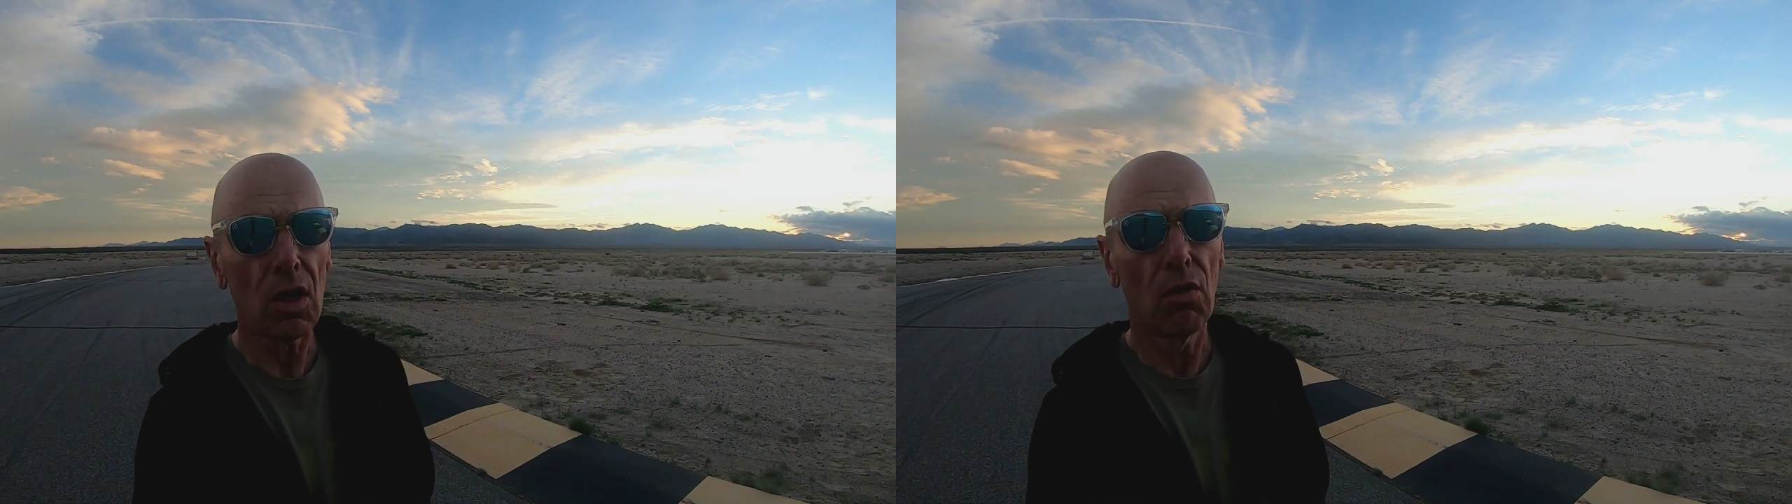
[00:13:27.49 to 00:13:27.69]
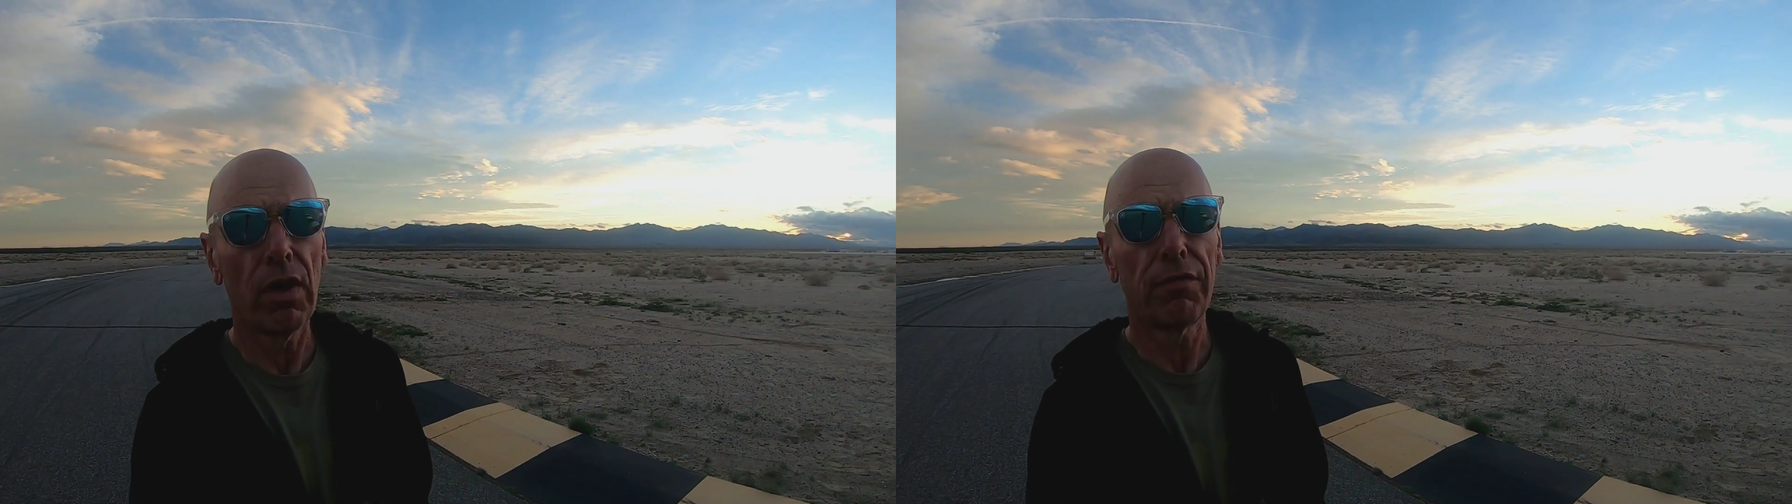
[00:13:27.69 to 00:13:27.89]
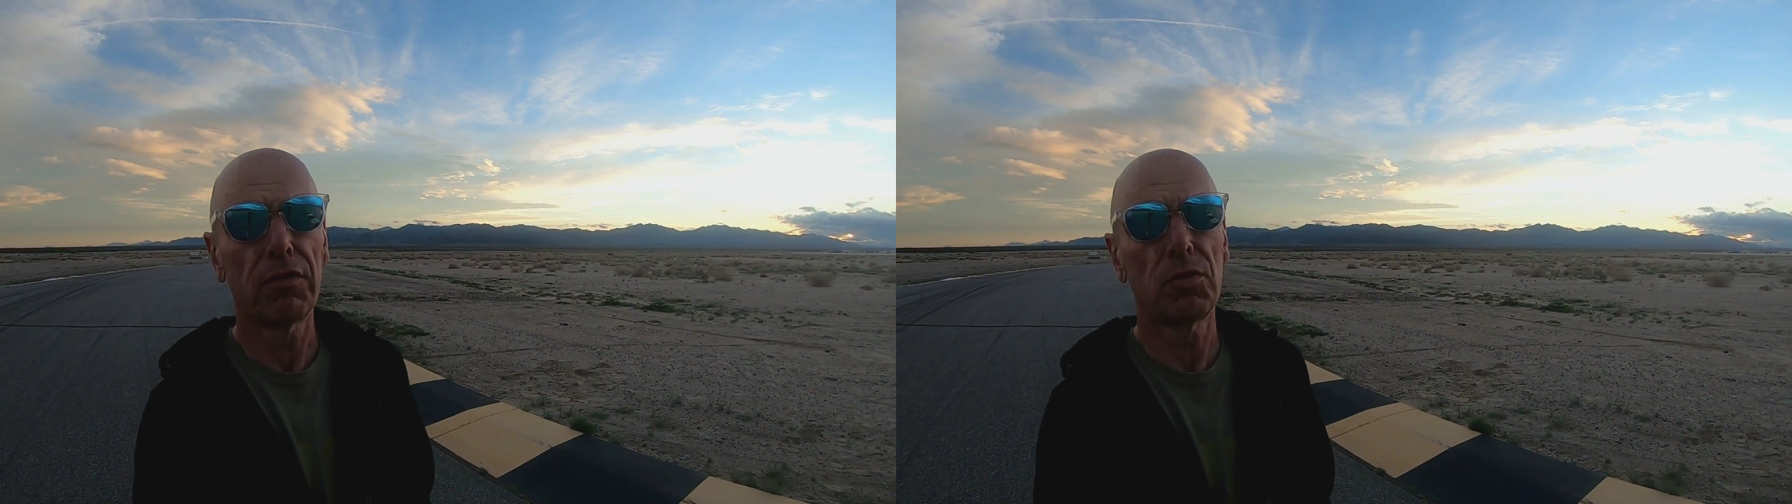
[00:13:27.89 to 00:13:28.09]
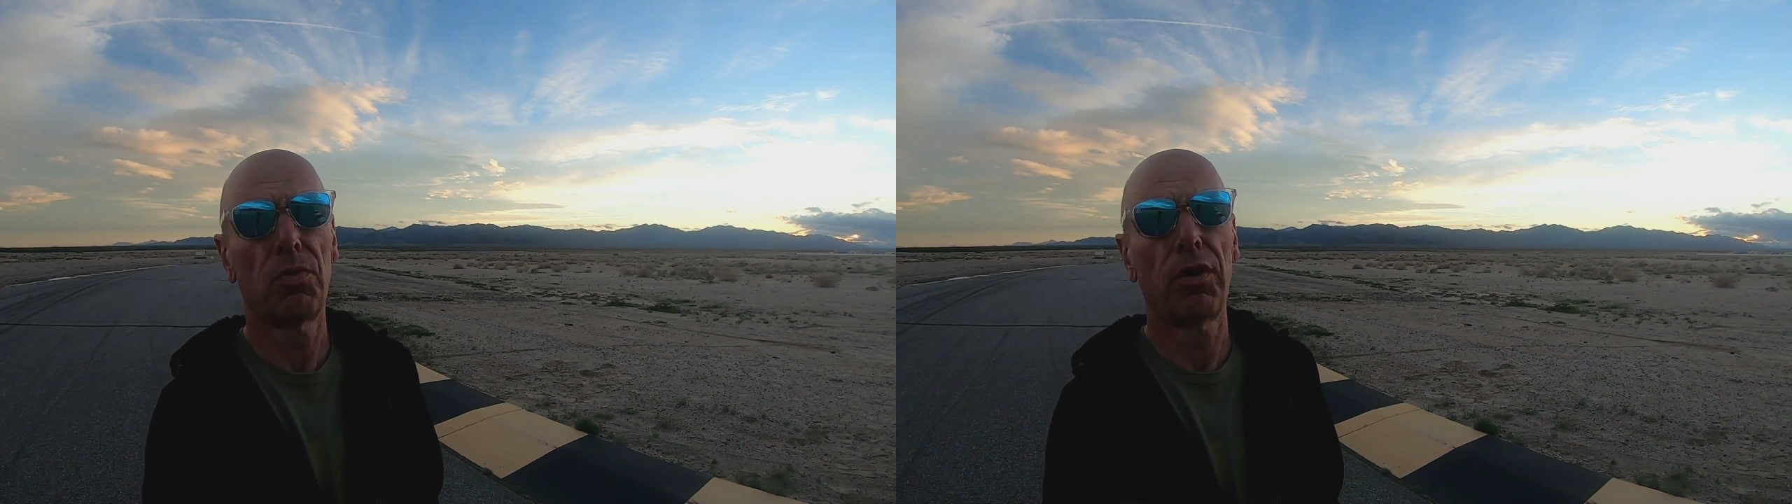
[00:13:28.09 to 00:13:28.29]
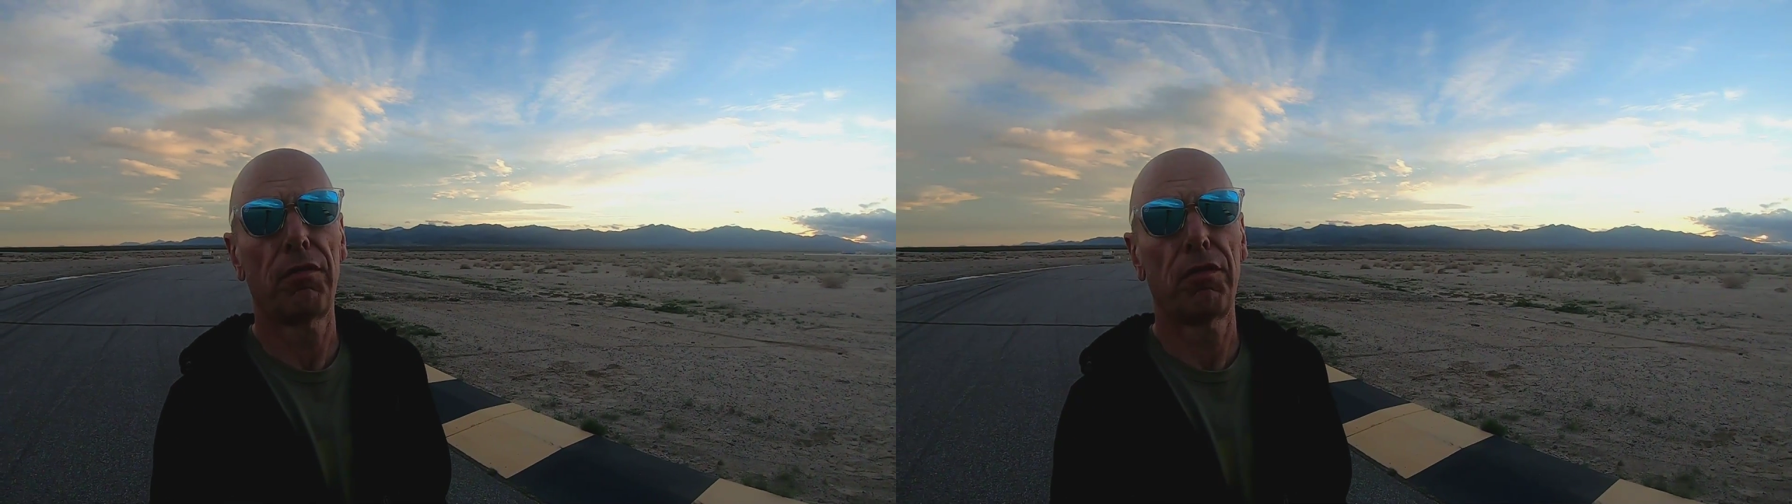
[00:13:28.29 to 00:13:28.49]
a reference
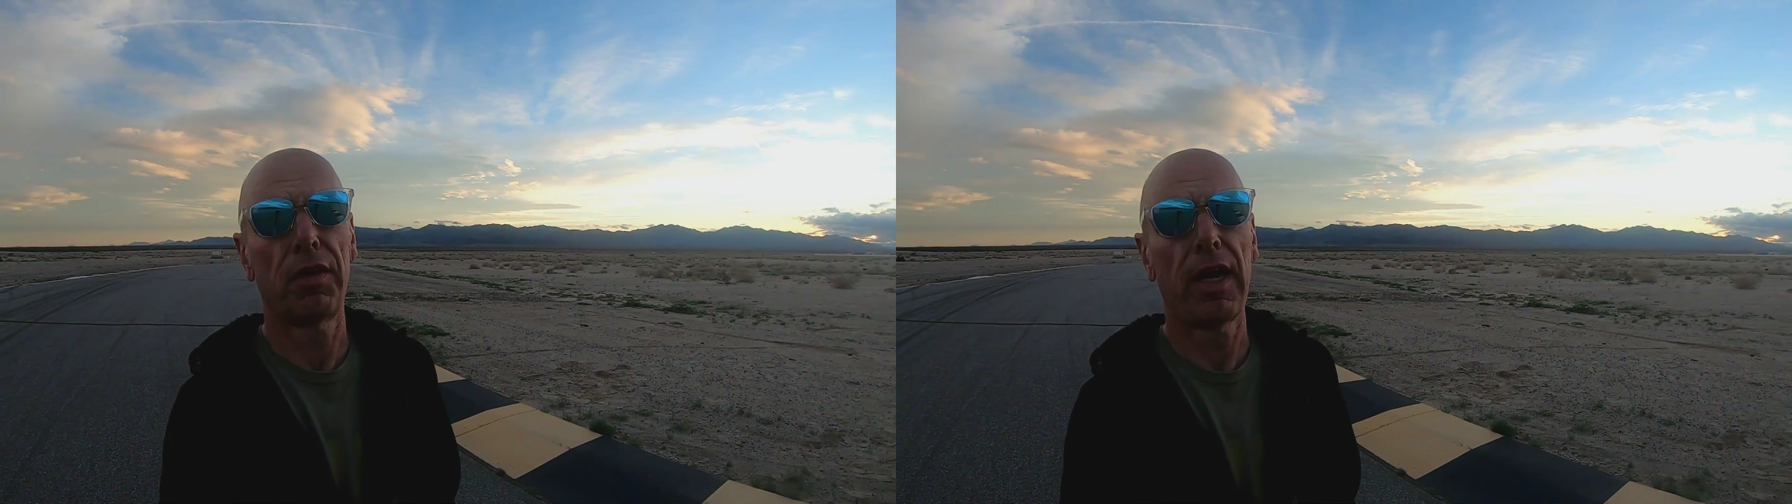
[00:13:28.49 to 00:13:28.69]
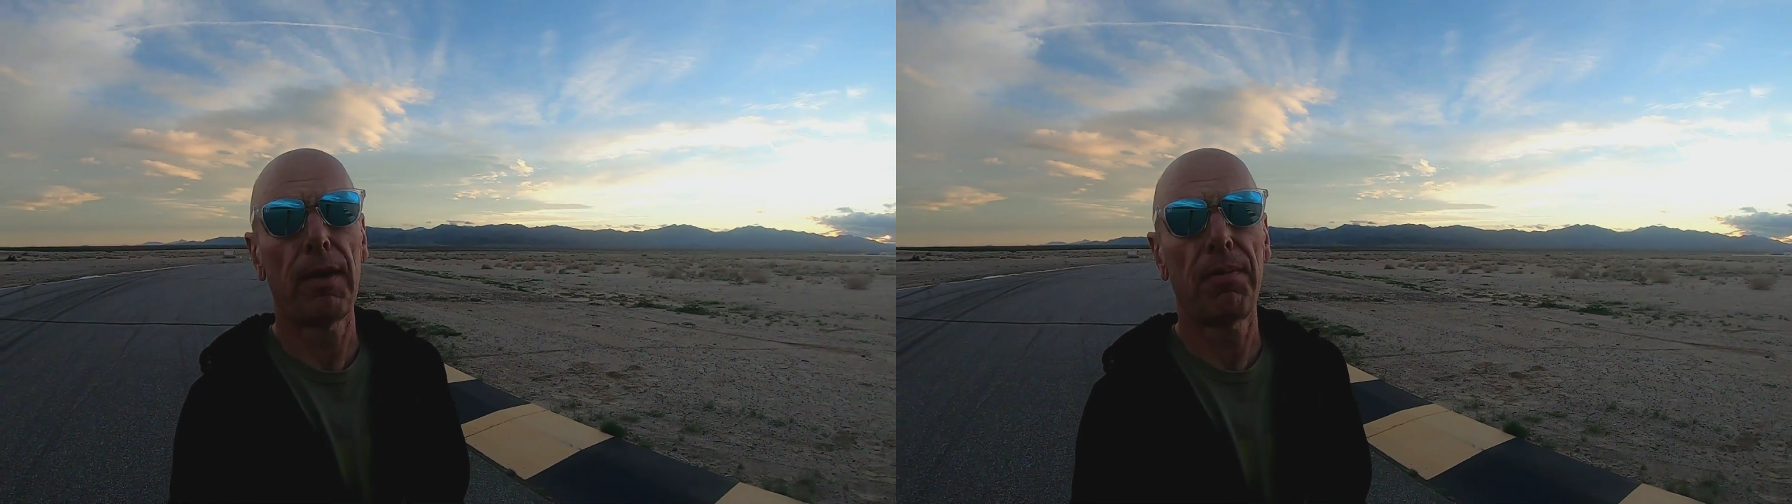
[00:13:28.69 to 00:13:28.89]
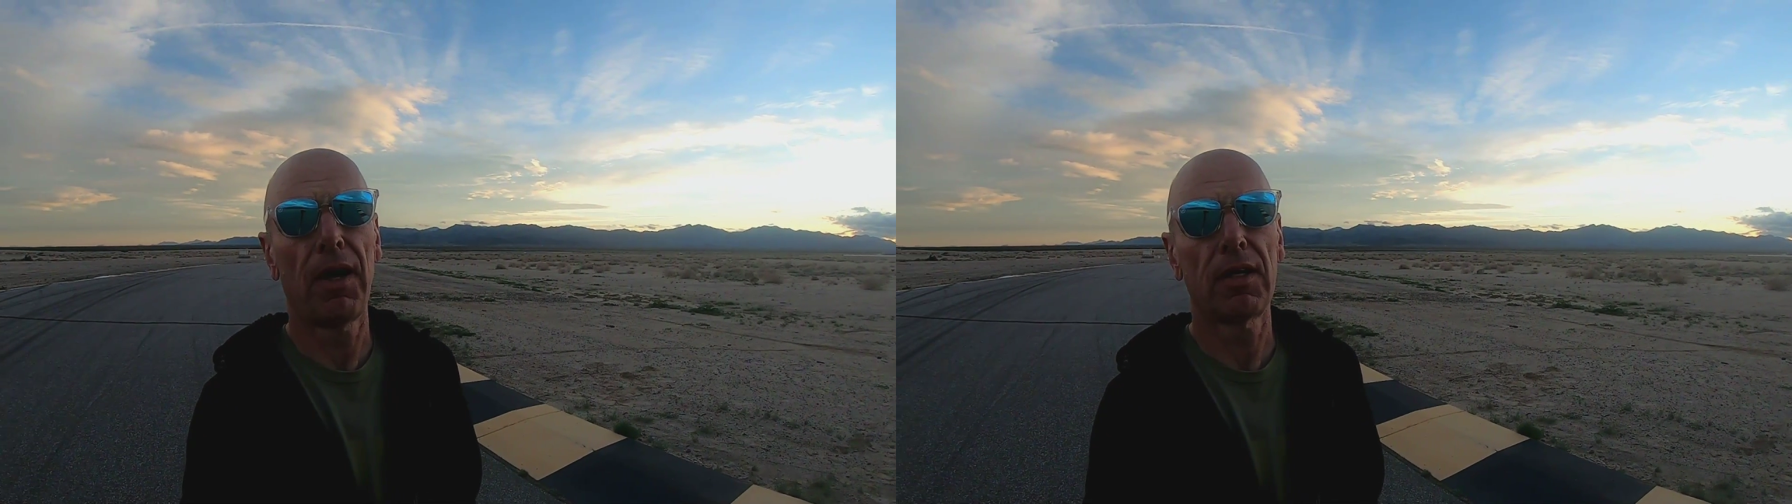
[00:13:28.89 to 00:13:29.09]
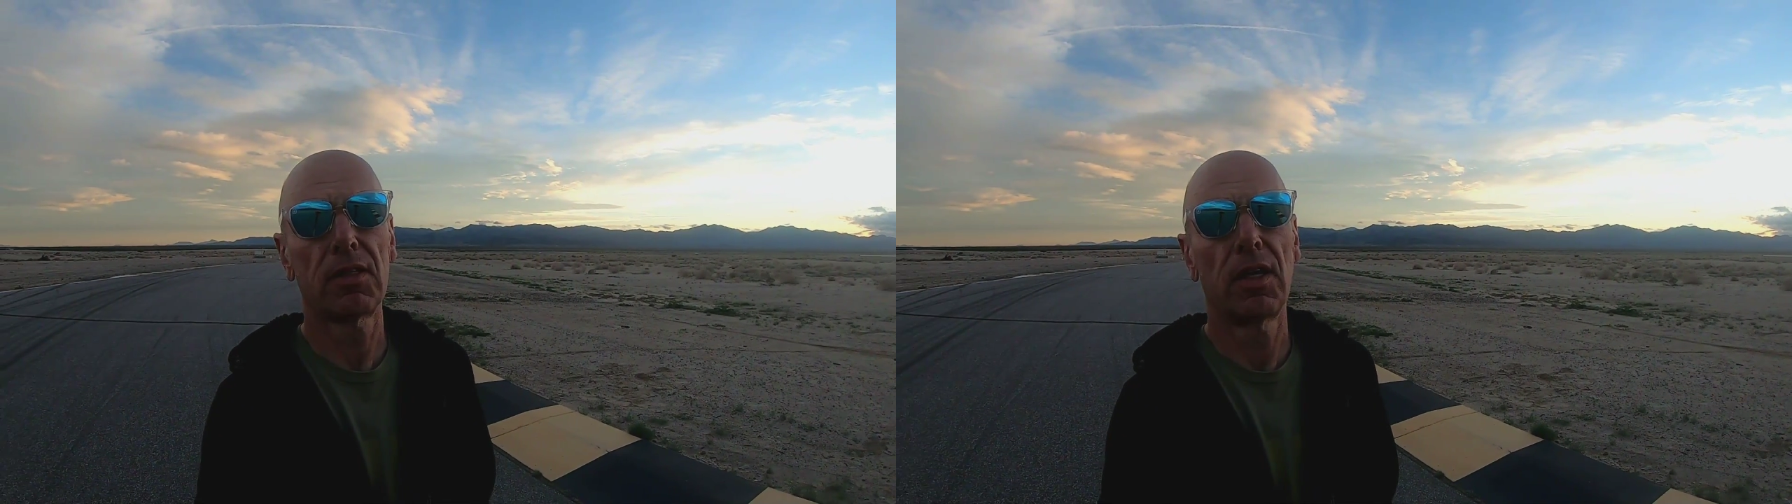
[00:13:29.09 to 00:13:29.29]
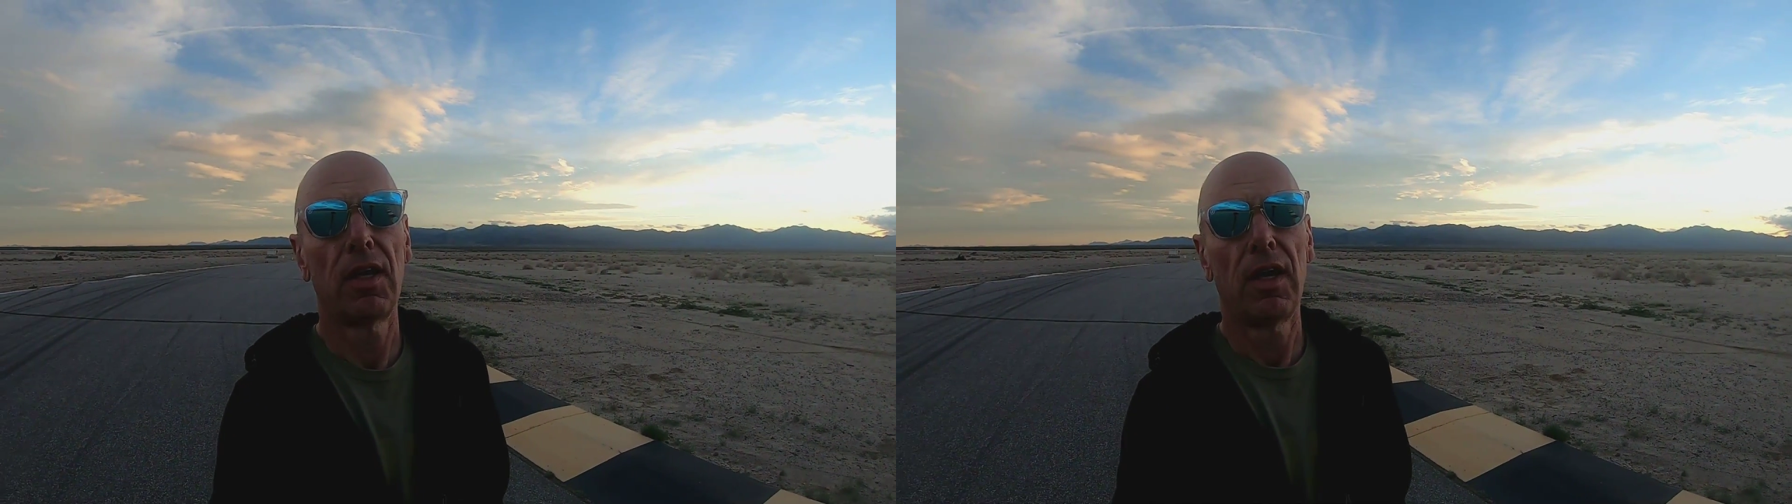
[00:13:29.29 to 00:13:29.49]
point for the apex,